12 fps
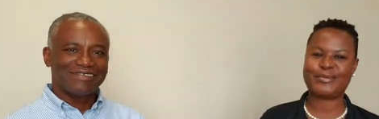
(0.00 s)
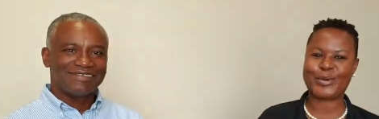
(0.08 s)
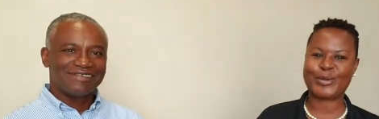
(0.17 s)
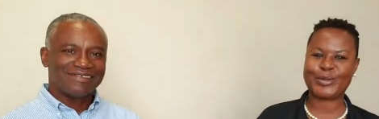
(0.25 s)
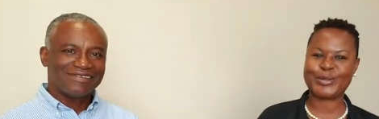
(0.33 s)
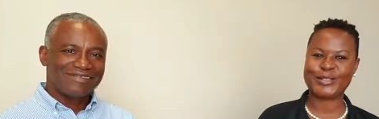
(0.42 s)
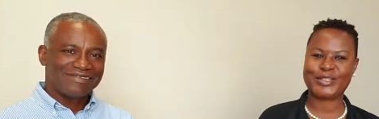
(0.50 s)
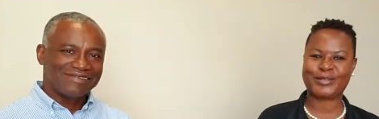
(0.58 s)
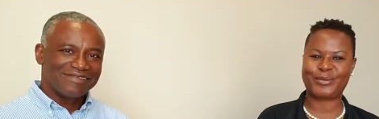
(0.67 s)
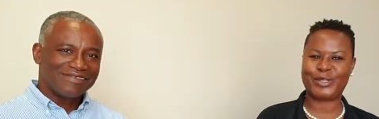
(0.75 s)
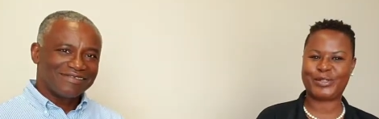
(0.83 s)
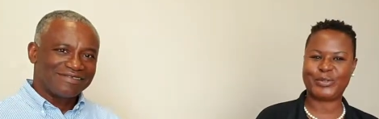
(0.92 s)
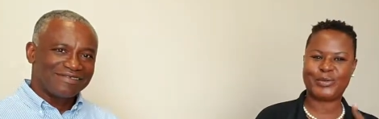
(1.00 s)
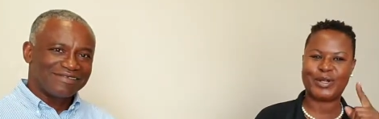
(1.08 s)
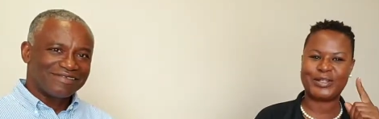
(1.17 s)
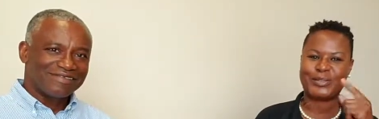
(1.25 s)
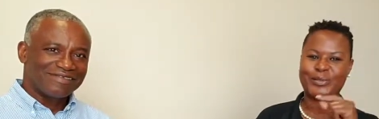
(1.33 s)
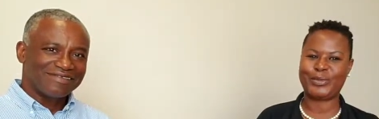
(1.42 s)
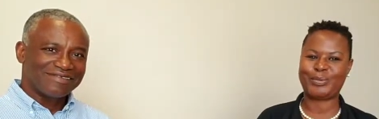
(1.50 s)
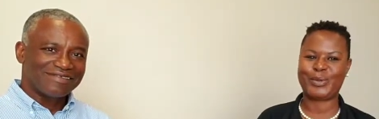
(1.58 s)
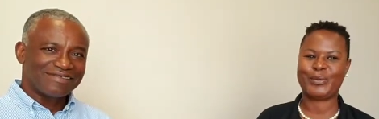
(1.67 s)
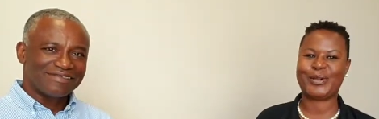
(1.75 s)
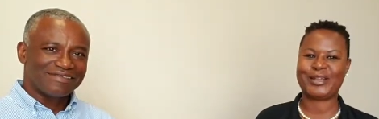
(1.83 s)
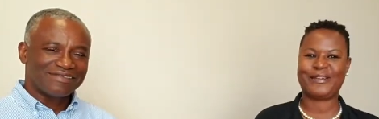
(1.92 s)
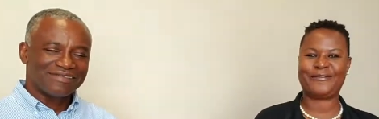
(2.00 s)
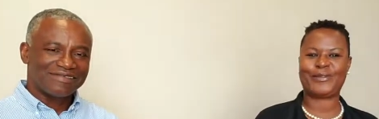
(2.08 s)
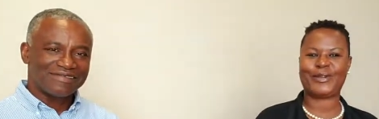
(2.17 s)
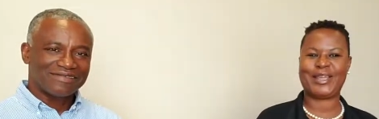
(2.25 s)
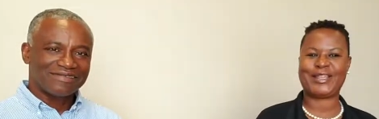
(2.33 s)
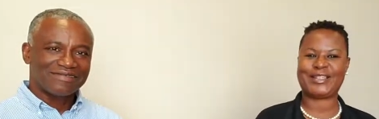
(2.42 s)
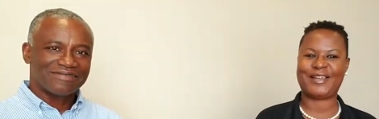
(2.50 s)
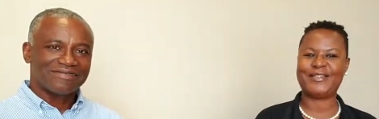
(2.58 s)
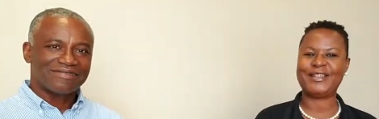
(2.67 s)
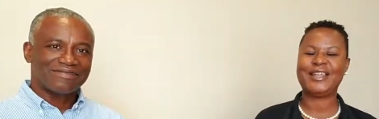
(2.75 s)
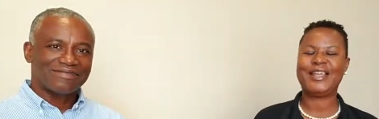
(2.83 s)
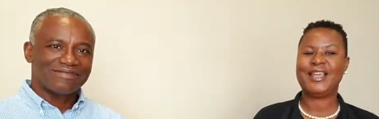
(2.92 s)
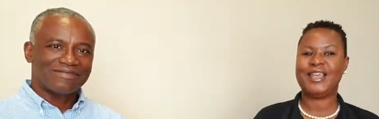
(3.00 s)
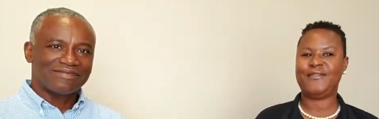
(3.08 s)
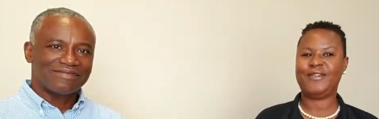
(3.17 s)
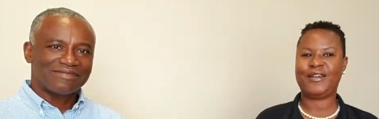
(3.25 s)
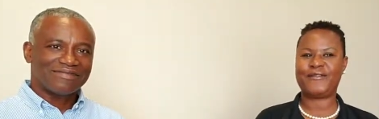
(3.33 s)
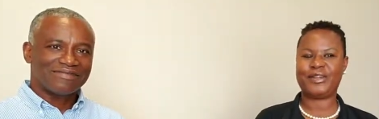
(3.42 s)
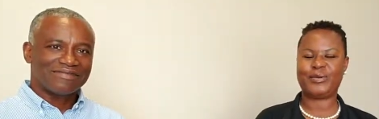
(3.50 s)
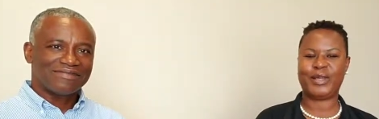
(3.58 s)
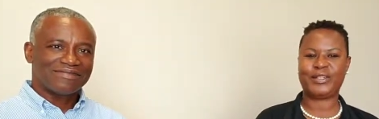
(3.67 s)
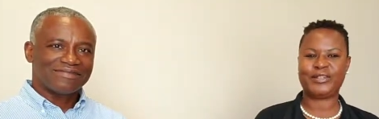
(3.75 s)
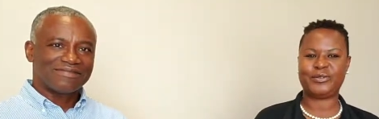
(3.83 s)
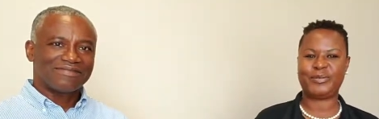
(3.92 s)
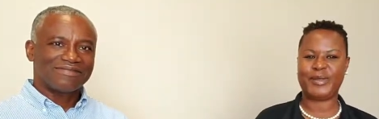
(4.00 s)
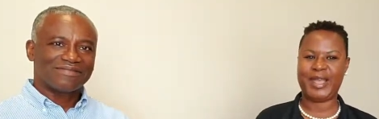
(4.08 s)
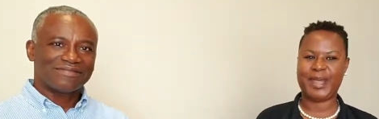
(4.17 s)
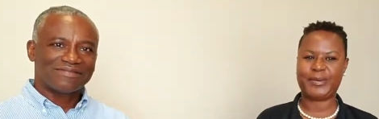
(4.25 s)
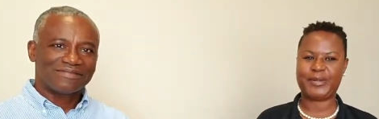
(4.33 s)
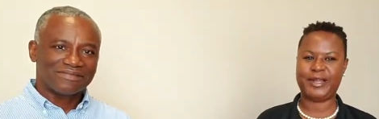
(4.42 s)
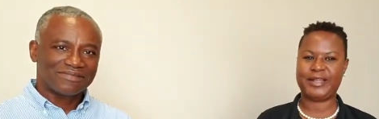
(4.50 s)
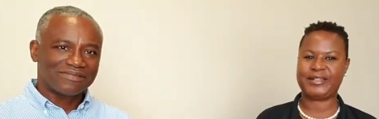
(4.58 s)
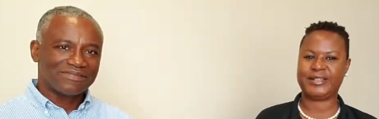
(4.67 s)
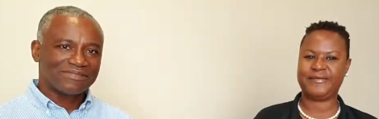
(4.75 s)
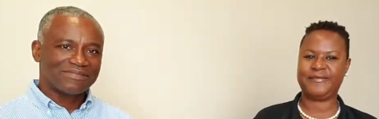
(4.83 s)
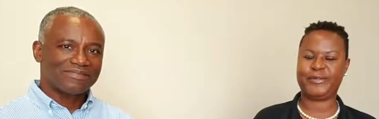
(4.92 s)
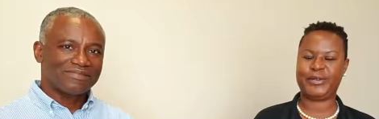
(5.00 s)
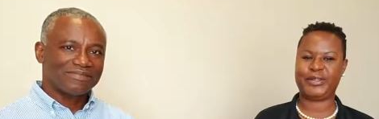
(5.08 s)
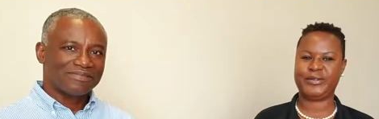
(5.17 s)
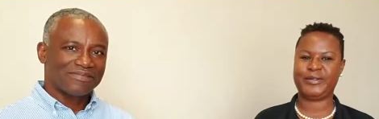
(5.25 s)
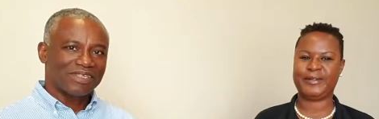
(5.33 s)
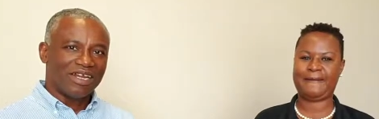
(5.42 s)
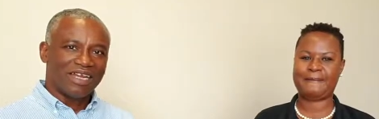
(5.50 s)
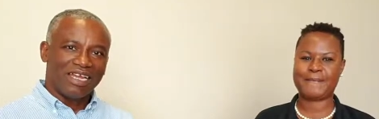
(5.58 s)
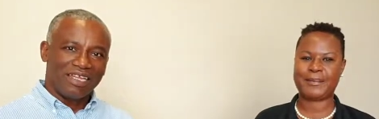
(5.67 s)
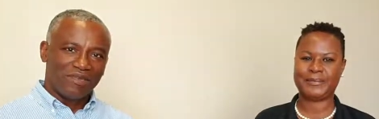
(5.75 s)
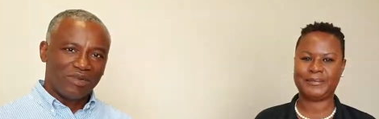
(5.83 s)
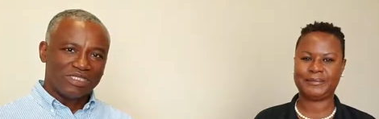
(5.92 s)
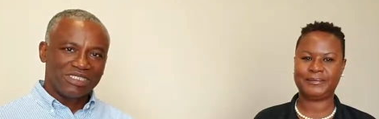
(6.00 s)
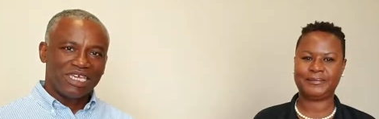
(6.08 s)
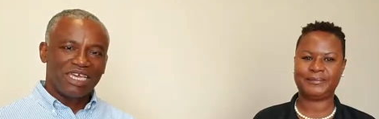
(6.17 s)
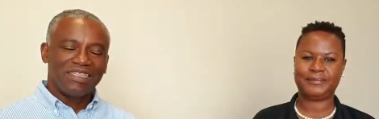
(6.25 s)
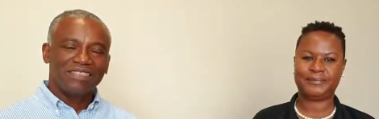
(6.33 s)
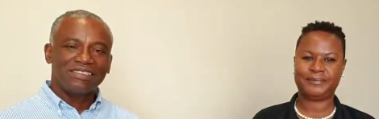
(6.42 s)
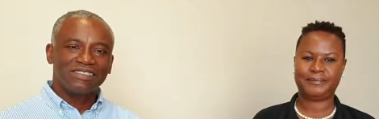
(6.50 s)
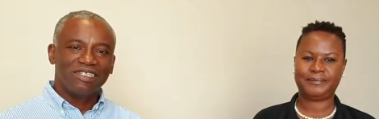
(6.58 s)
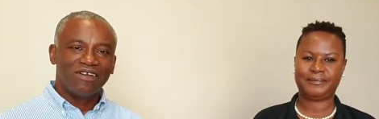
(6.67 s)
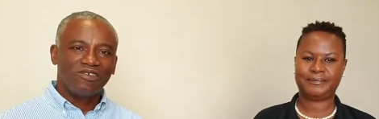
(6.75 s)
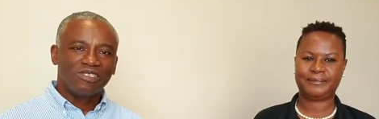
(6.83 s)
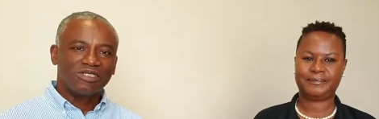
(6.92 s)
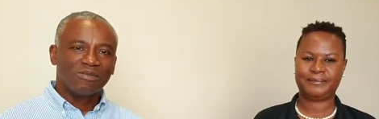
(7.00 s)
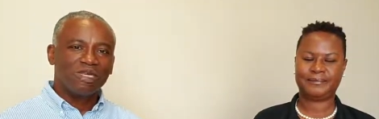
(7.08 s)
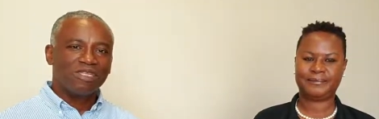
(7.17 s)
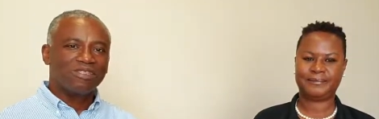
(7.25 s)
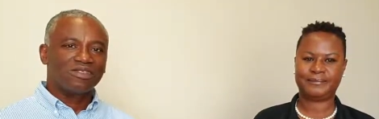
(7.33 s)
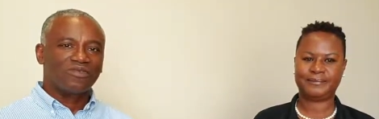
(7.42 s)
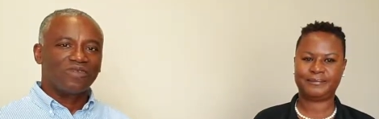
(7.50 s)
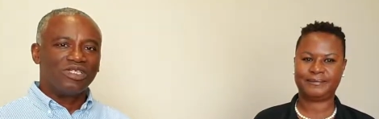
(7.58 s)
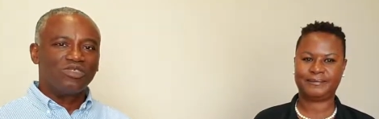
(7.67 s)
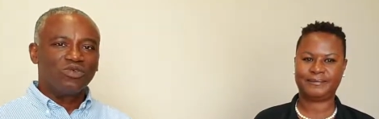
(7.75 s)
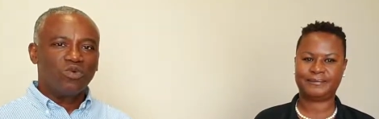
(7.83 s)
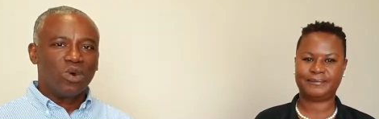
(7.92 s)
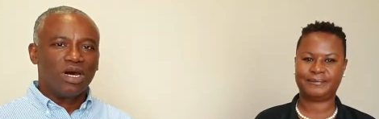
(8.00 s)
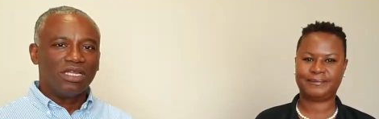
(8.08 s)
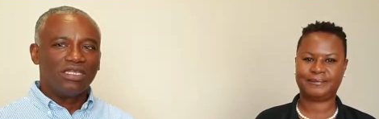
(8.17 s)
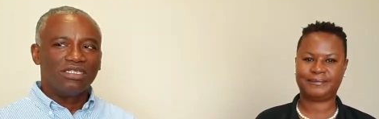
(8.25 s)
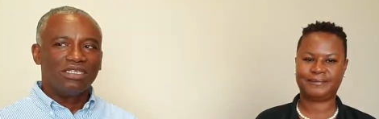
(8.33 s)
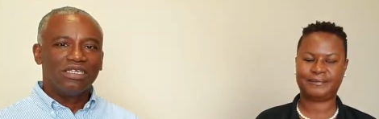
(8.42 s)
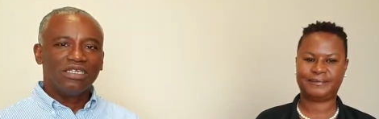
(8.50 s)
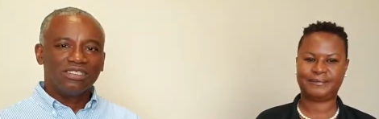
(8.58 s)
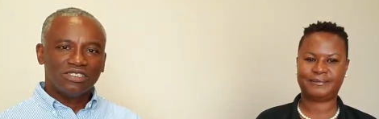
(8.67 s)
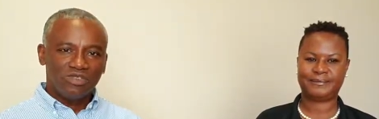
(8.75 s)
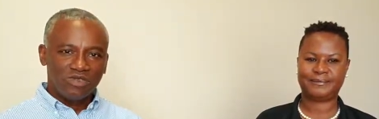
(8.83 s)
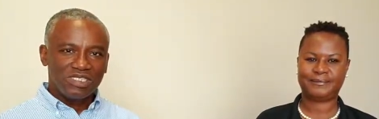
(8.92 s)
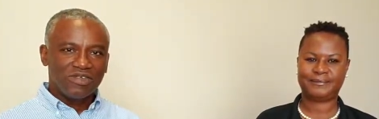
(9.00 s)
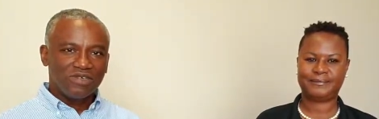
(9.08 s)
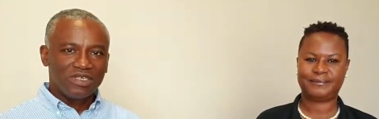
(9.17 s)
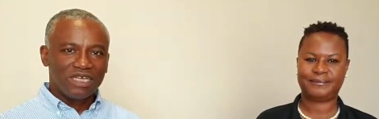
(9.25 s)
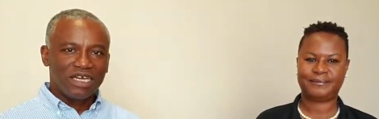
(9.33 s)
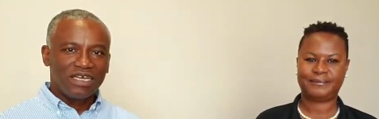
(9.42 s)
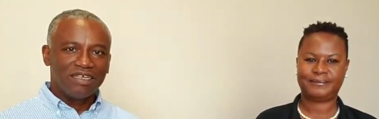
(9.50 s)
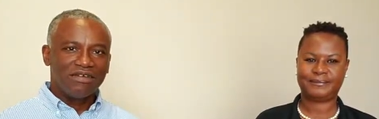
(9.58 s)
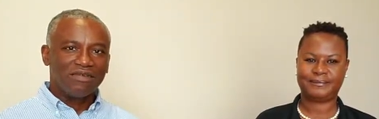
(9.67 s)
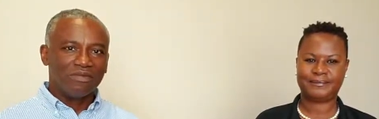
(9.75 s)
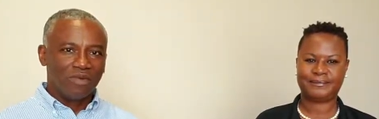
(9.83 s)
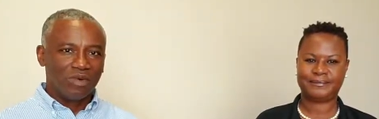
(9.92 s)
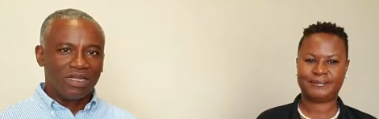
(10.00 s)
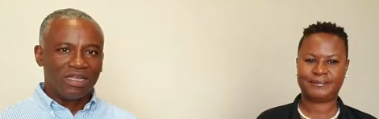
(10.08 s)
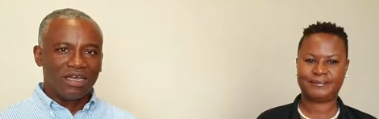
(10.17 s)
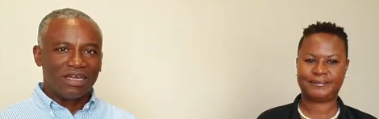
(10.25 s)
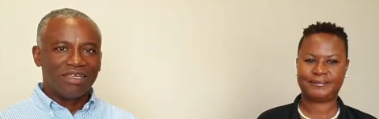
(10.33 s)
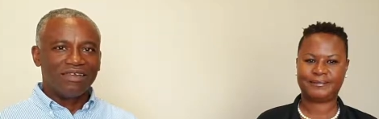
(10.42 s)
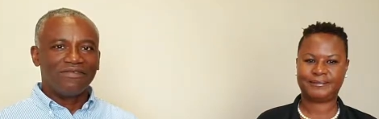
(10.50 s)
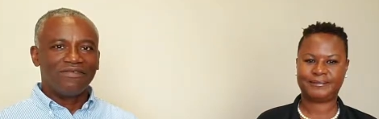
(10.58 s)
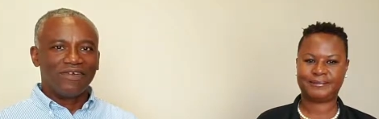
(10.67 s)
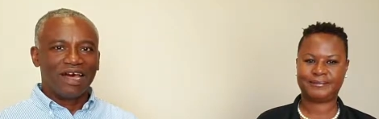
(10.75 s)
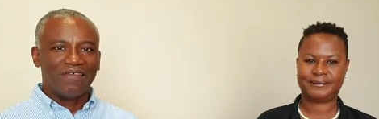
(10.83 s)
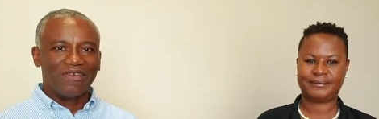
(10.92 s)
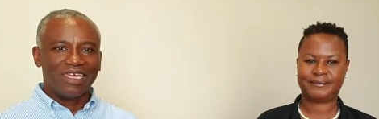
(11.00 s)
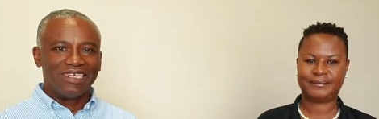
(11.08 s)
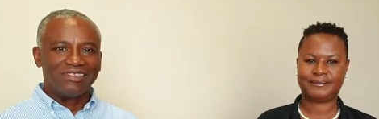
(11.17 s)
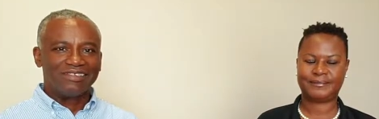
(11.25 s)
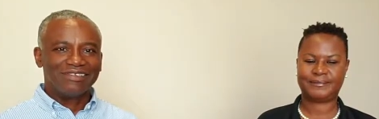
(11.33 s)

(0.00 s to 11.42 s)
Speaker 1: Brokers, 321-231-8487. If you have any questions, we'll be happy to answer them for you.
Speaker 2: and once again, this is Neville Smith, 321-209-1958.